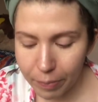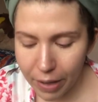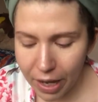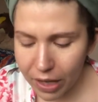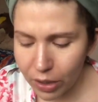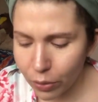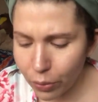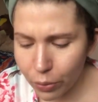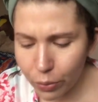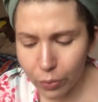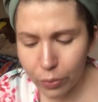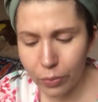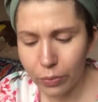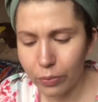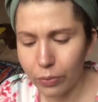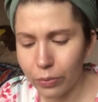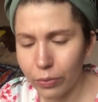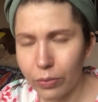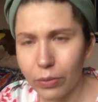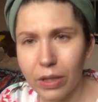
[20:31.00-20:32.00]
And oh,
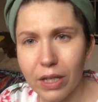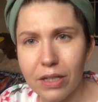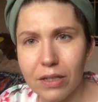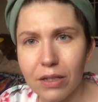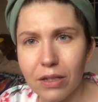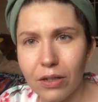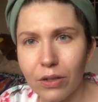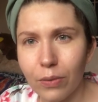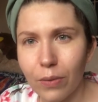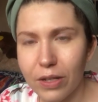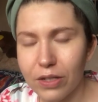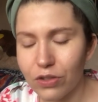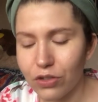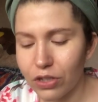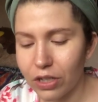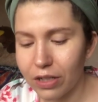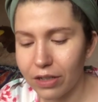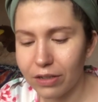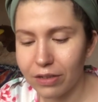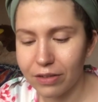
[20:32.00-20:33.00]
that's a good
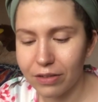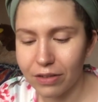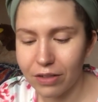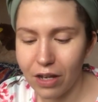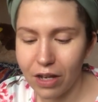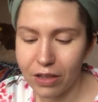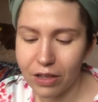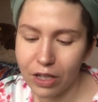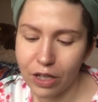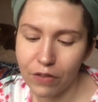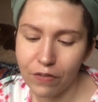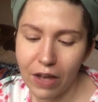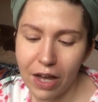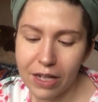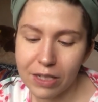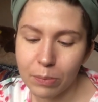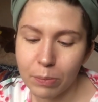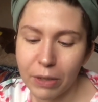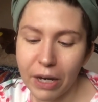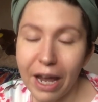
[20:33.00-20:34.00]
question. Not that you've
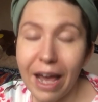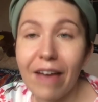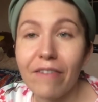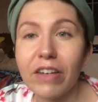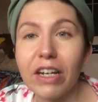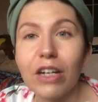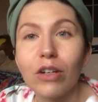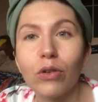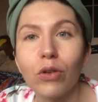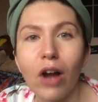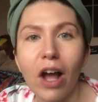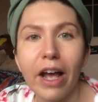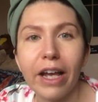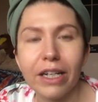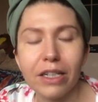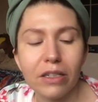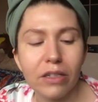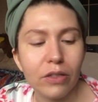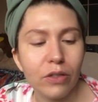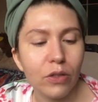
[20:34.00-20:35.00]
asked, but I have it in
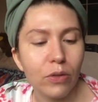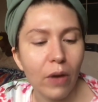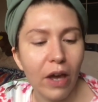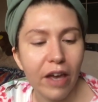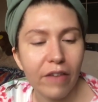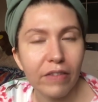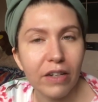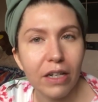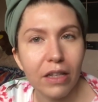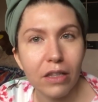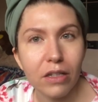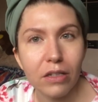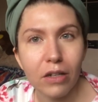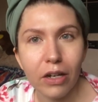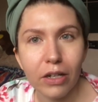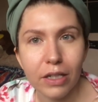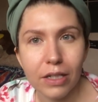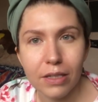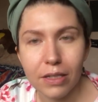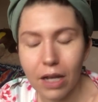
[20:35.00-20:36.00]
Grind, so I have it in the
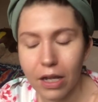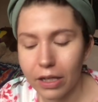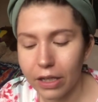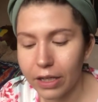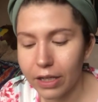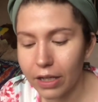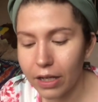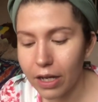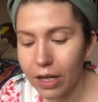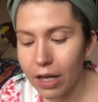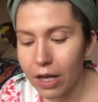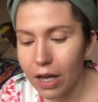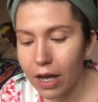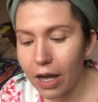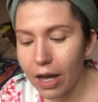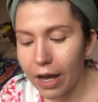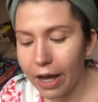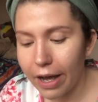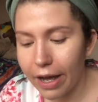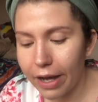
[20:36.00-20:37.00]
darkest color.
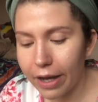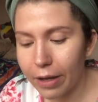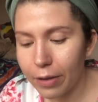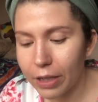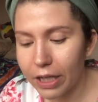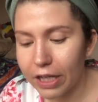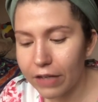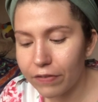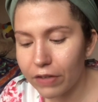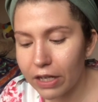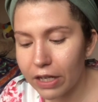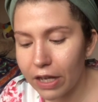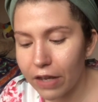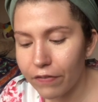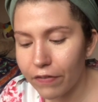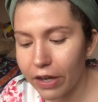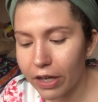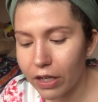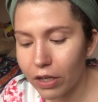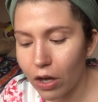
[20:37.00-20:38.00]
Even
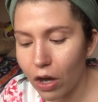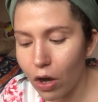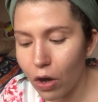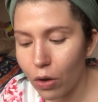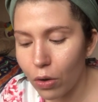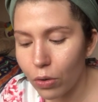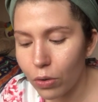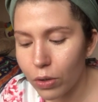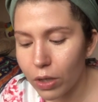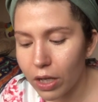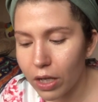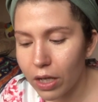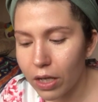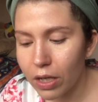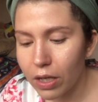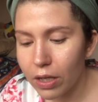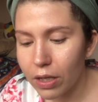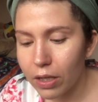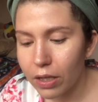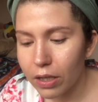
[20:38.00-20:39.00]
if I go,
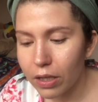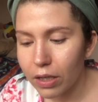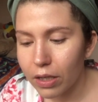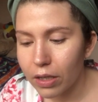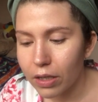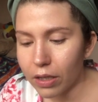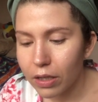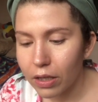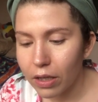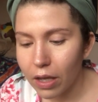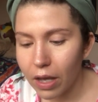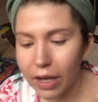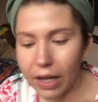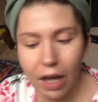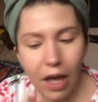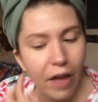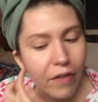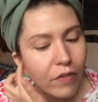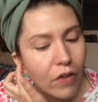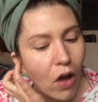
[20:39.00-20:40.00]
like
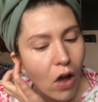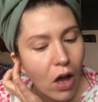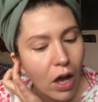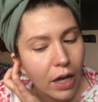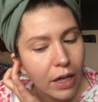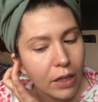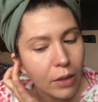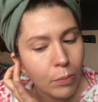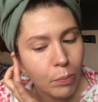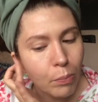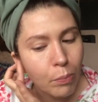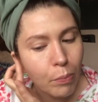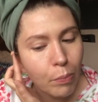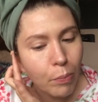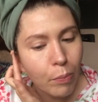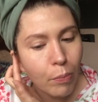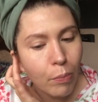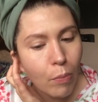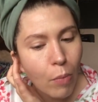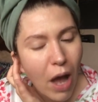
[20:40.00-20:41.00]
I
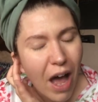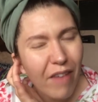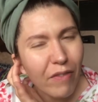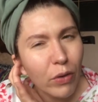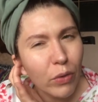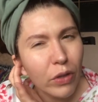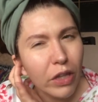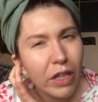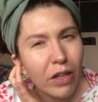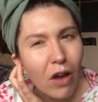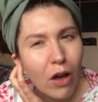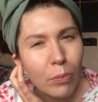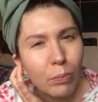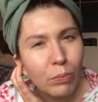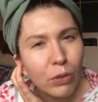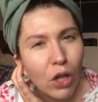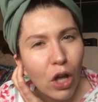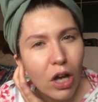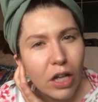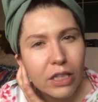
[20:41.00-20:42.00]
haven't really gone
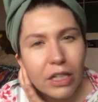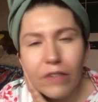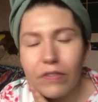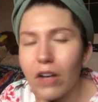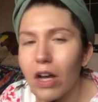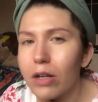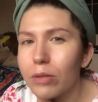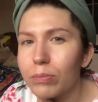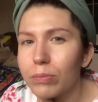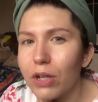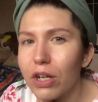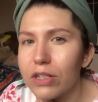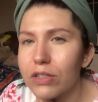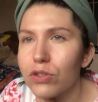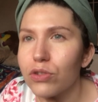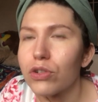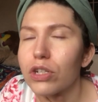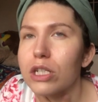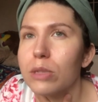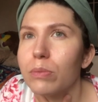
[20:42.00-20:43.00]
blonde. I've gotten blonde
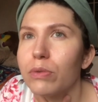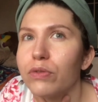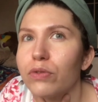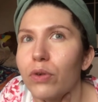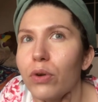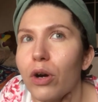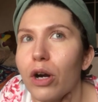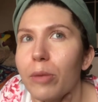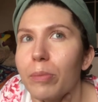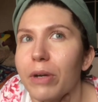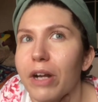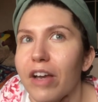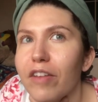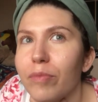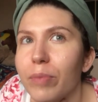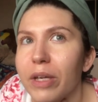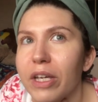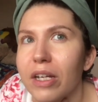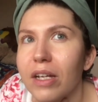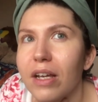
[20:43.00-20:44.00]
streaks before, but I've
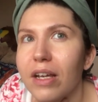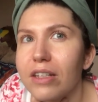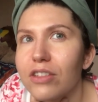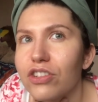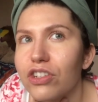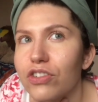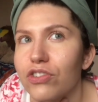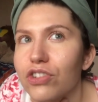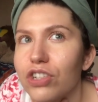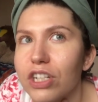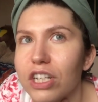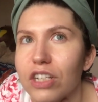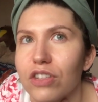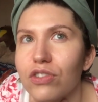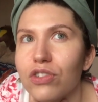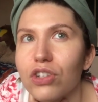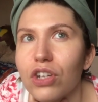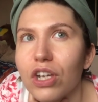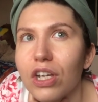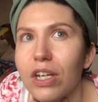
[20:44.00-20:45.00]
been a ginger
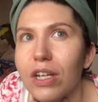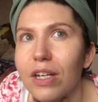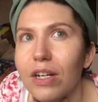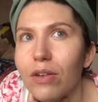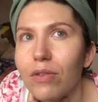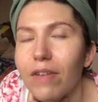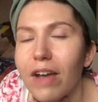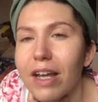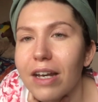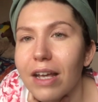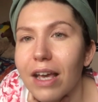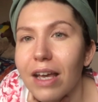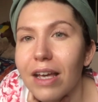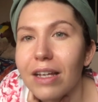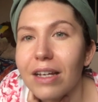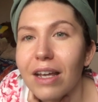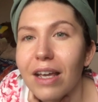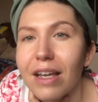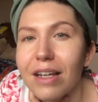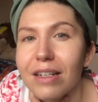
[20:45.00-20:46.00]
ninja and a
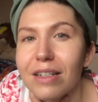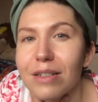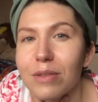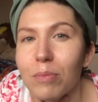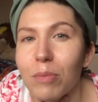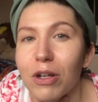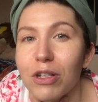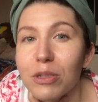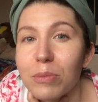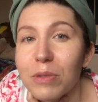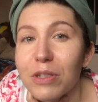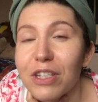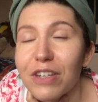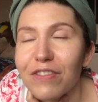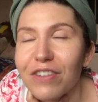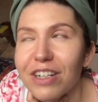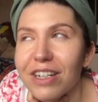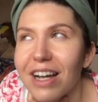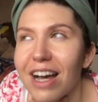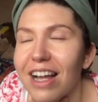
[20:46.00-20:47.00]
redhead and multiple
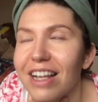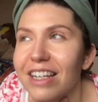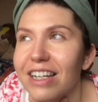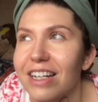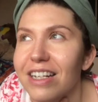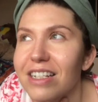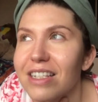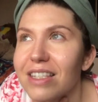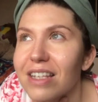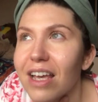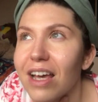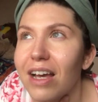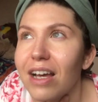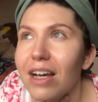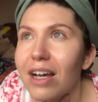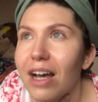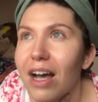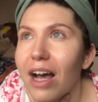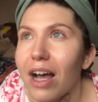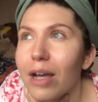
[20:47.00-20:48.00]
different colors.
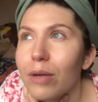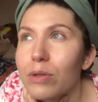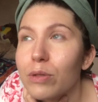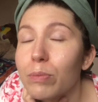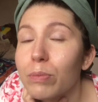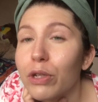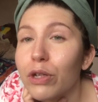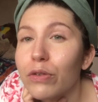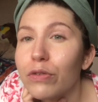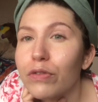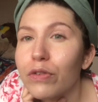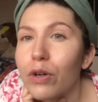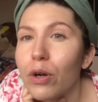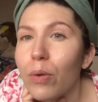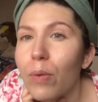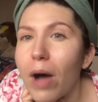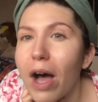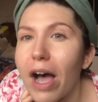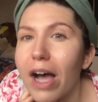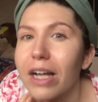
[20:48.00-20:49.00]
I was blue for a
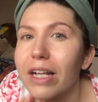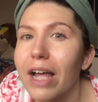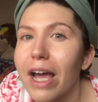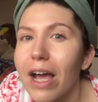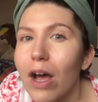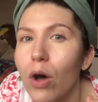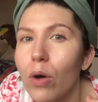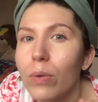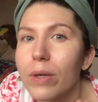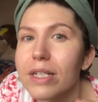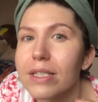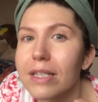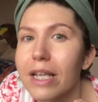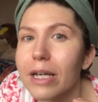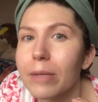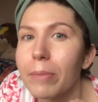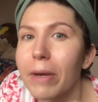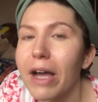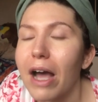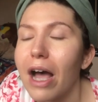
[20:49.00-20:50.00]
while. I always
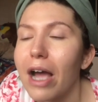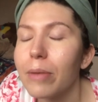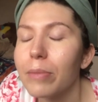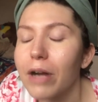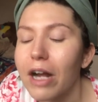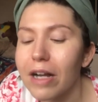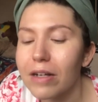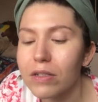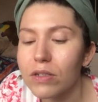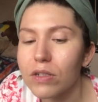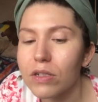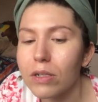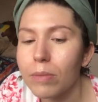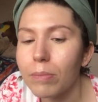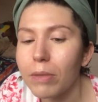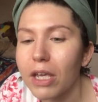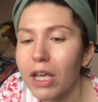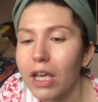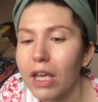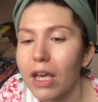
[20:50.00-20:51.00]
like my eyebrows to
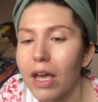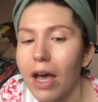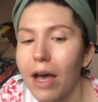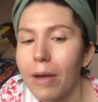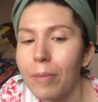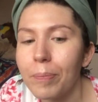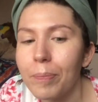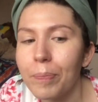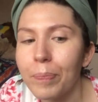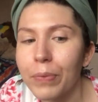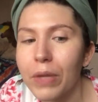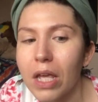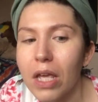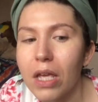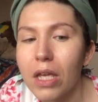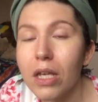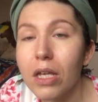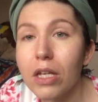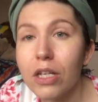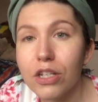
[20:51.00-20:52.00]
be
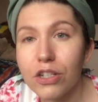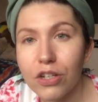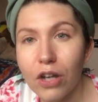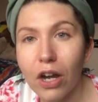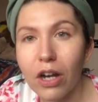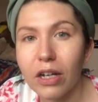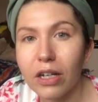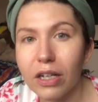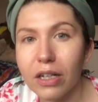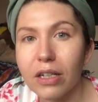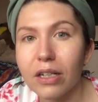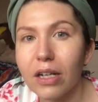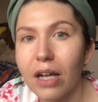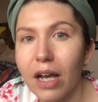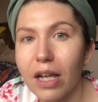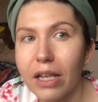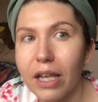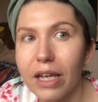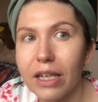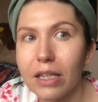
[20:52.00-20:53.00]
dark.
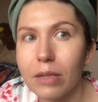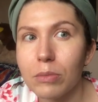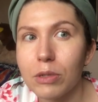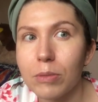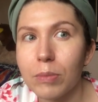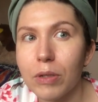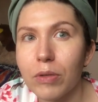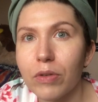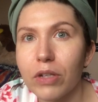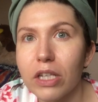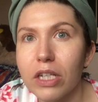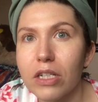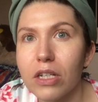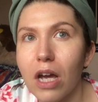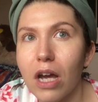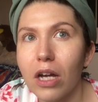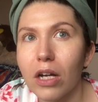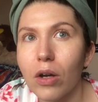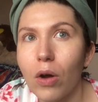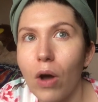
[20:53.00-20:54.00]
I like them to be really
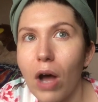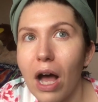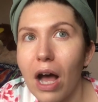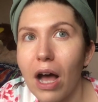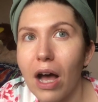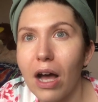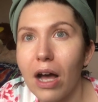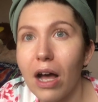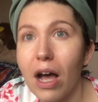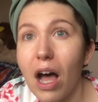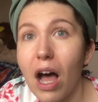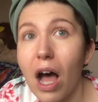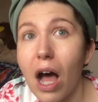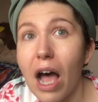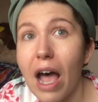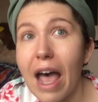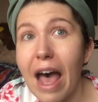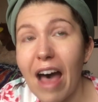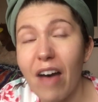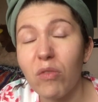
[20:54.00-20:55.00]
dark.
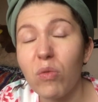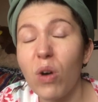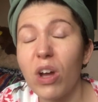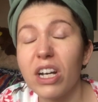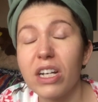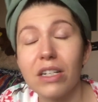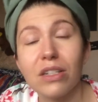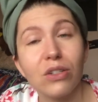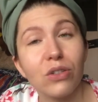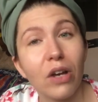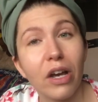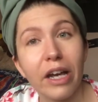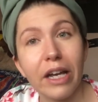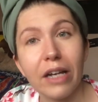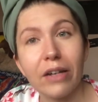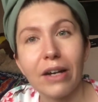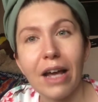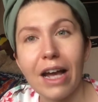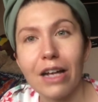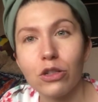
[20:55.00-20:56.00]
I have wanted to try
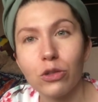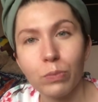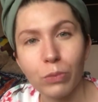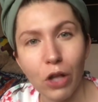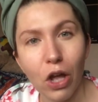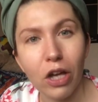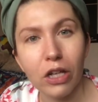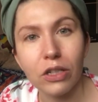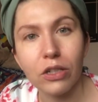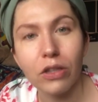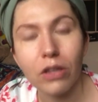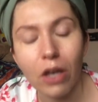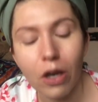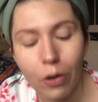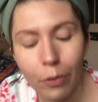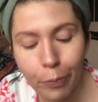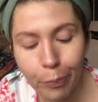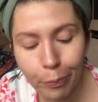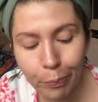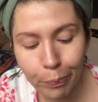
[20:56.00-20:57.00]
out ash blonde
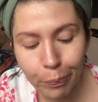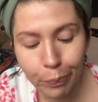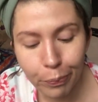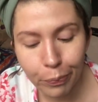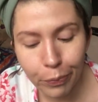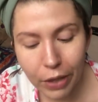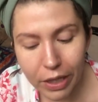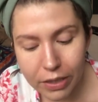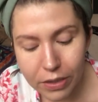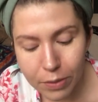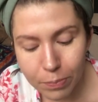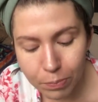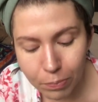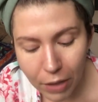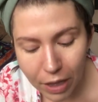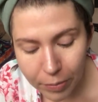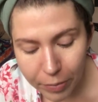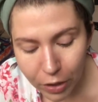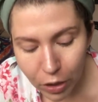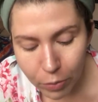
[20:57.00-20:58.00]
though. That's
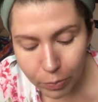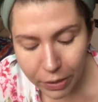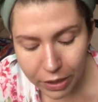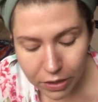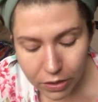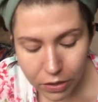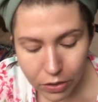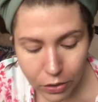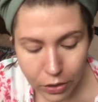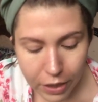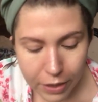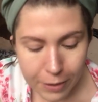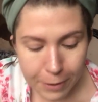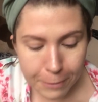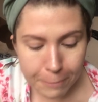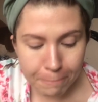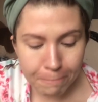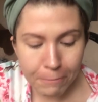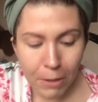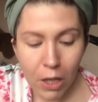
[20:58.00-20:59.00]
maybe on my to-do
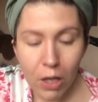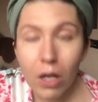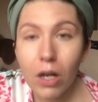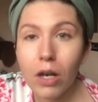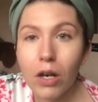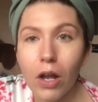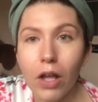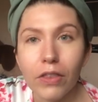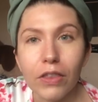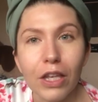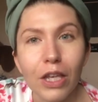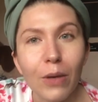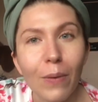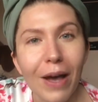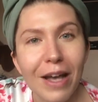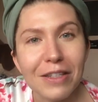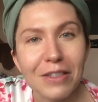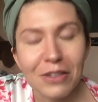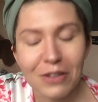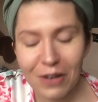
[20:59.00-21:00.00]
list. Not that you
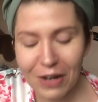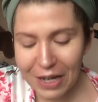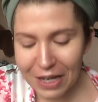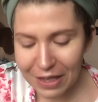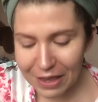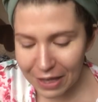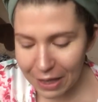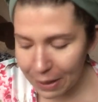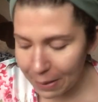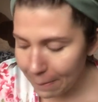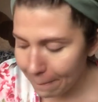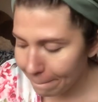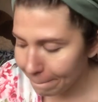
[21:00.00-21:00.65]
asked or anything.